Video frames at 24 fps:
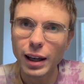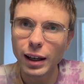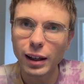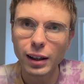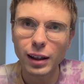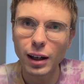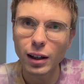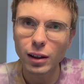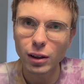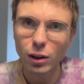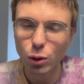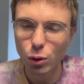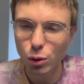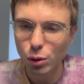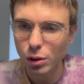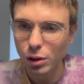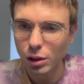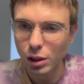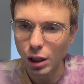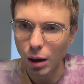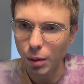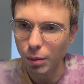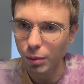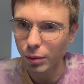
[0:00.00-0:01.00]
can use
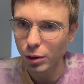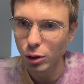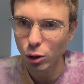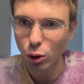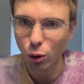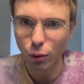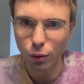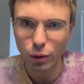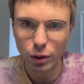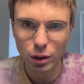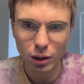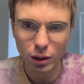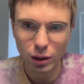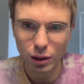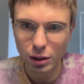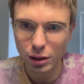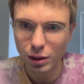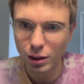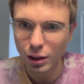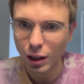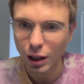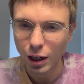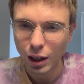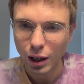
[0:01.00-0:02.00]
some
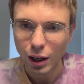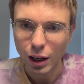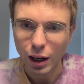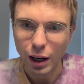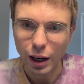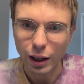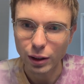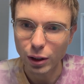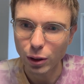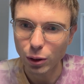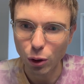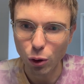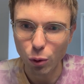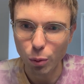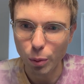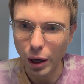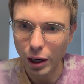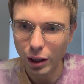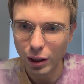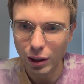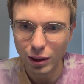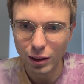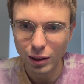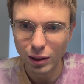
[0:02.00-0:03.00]
services, I don't know,
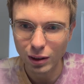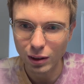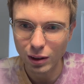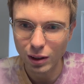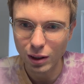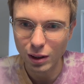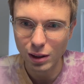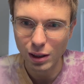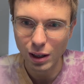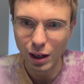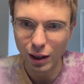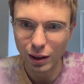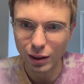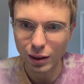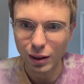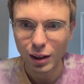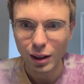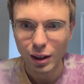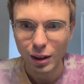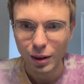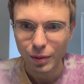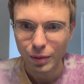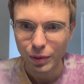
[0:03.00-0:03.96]
marketing, design,